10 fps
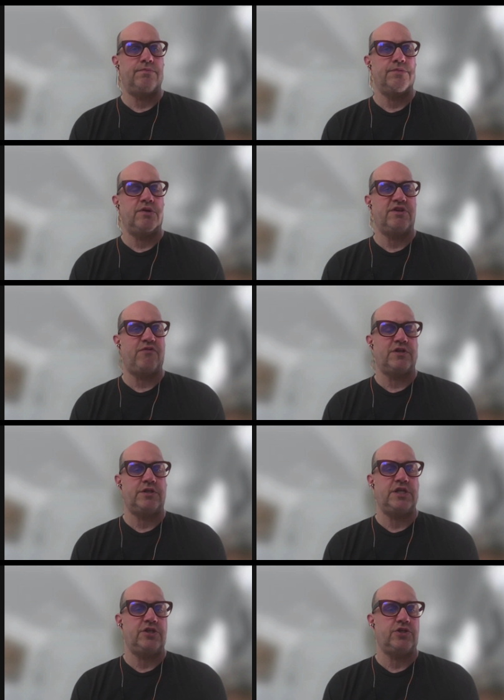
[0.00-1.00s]
different
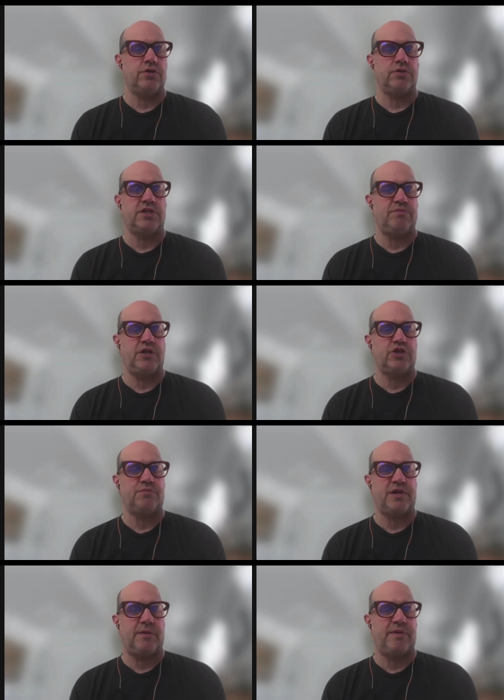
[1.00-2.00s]
teachers, some teachers
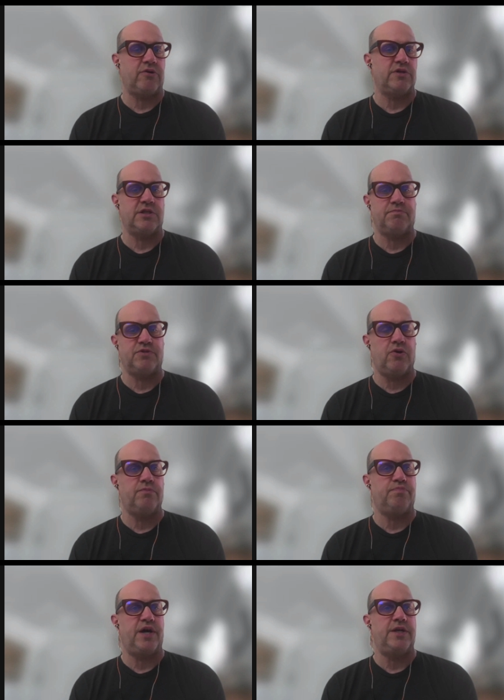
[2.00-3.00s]
become angry, some don't, but